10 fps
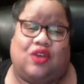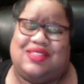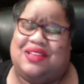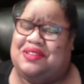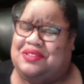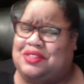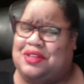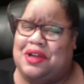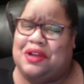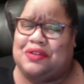I said
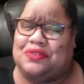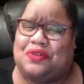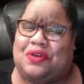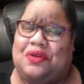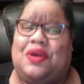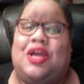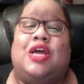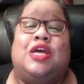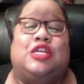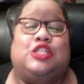tongue control,
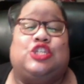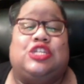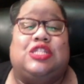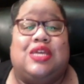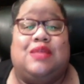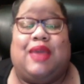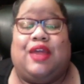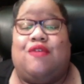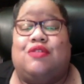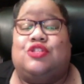so she then
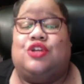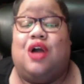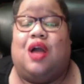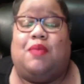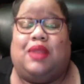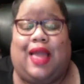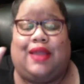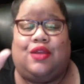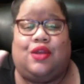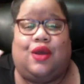made her tongue be
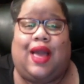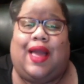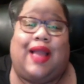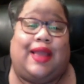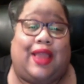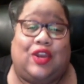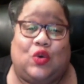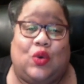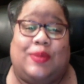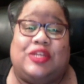like, you know, I, I can't
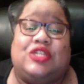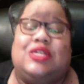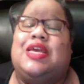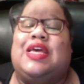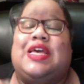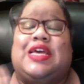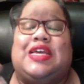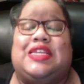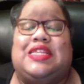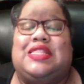do it, but she
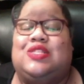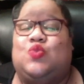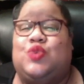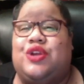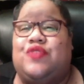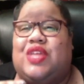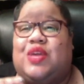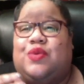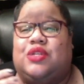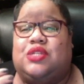did this weird
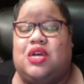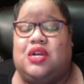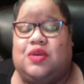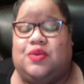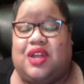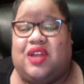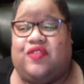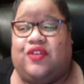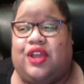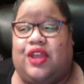thing with her tongue or
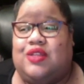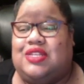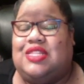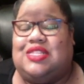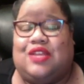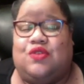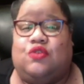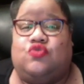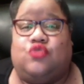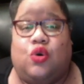whatever. You know, so this is how you
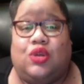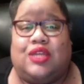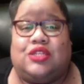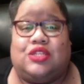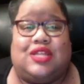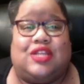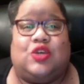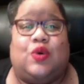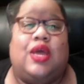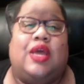control it. So like,
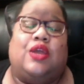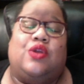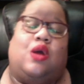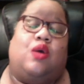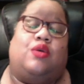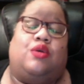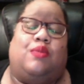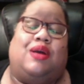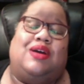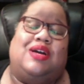so you know,
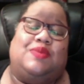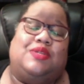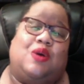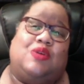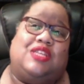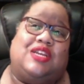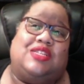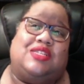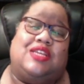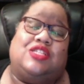my husband don't stick
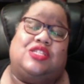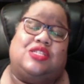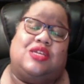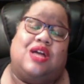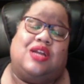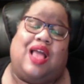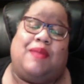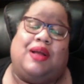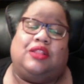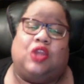his, his tongue down
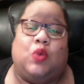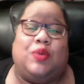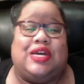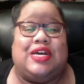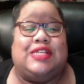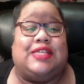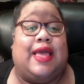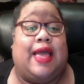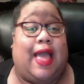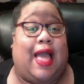my throat because
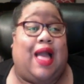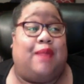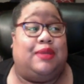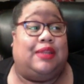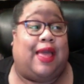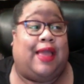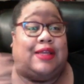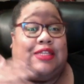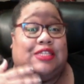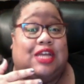I be
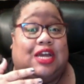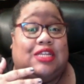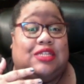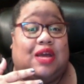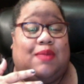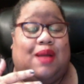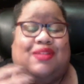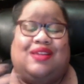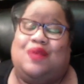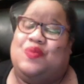like sucking his tongue. I'm
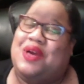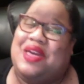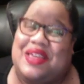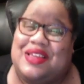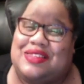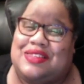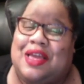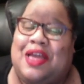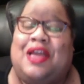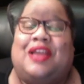like, what,
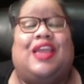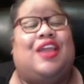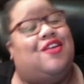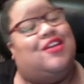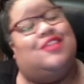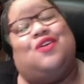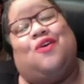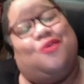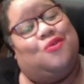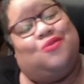Karen?
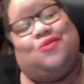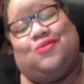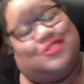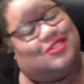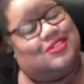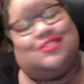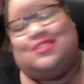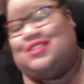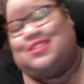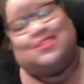No,
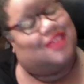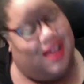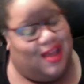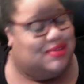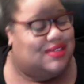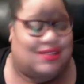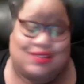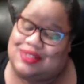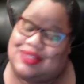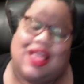stop. Just,
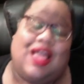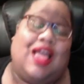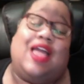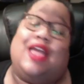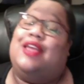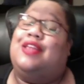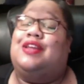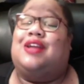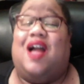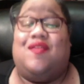just, and the
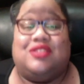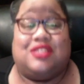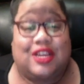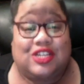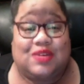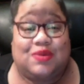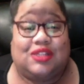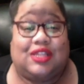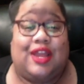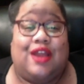conversation
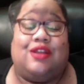went there.